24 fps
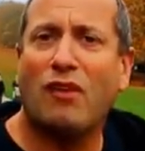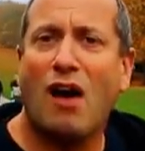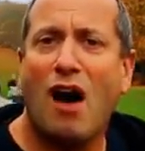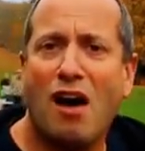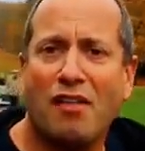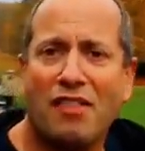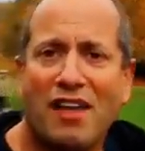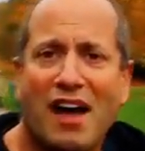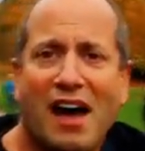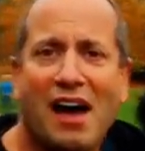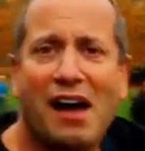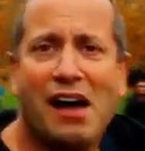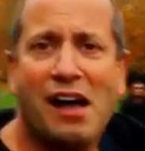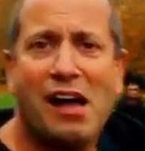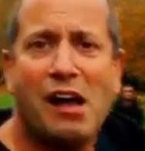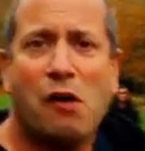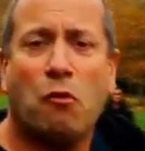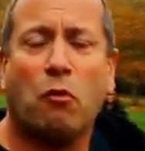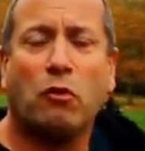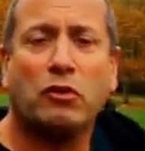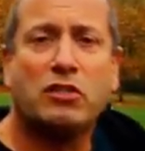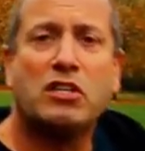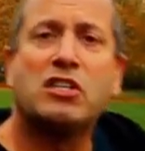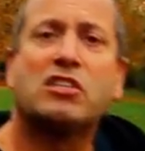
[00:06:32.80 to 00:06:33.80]
the Father
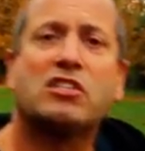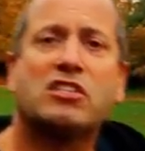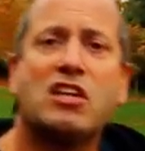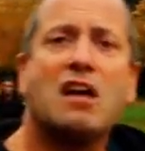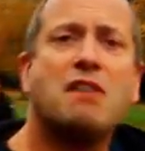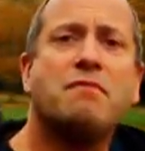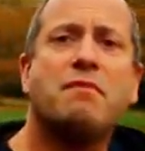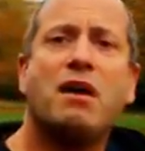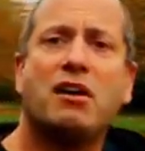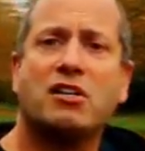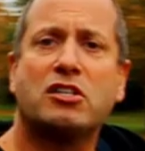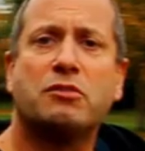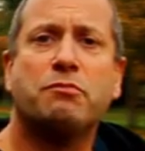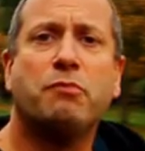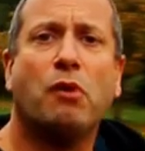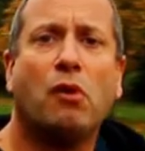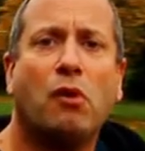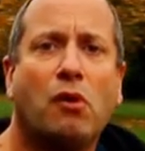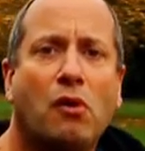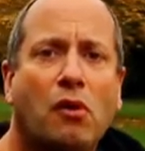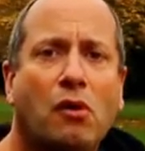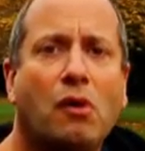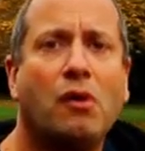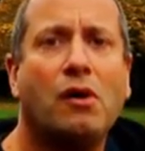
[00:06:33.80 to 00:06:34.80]
wanted so much
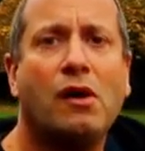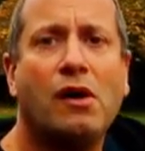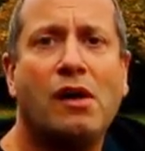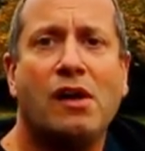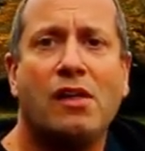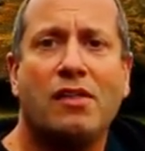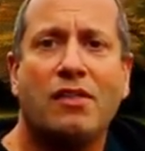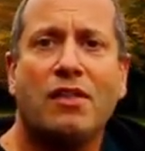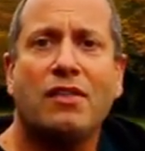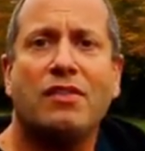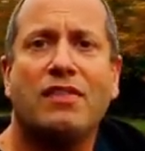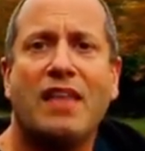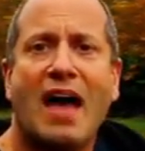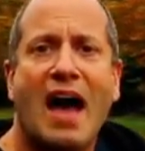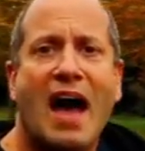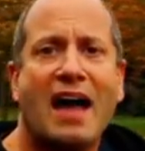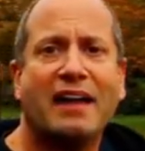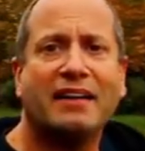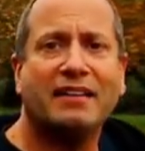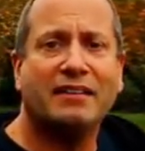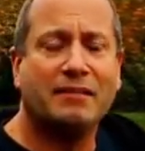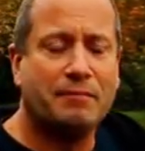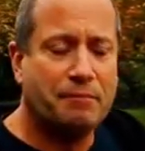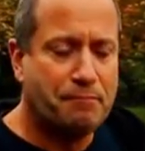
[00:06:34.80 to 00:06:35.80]
more than
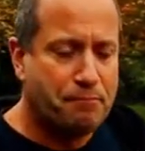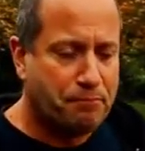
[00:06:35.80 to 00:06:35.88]
that.